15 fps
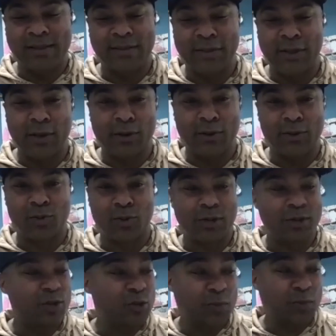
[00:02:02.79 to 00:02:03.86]
of the old Swing
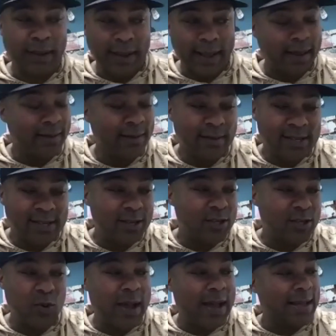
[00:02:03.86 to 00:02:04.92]
Juice. But since
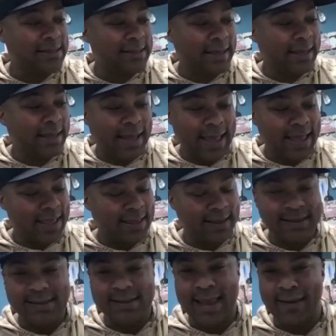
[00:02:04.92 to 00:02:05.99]
you asked, I
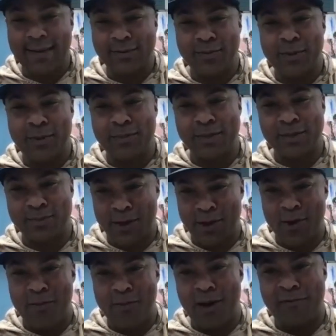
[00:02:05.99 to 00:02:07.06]
just have some on. This is my
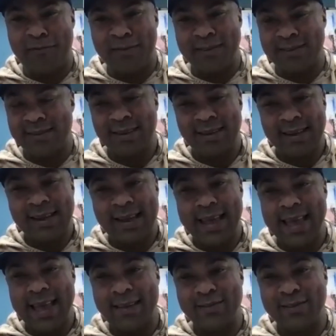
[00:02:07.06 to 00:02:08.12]
home office. I
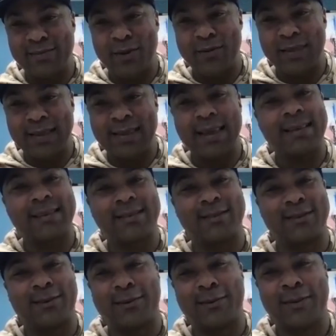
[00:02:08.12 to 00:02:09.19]
have some on the desk.
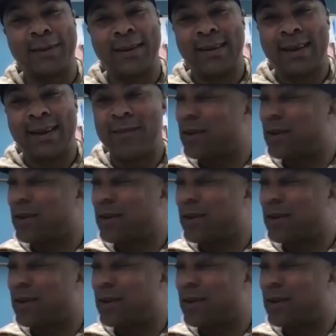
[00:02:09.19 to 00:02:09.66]
So I have a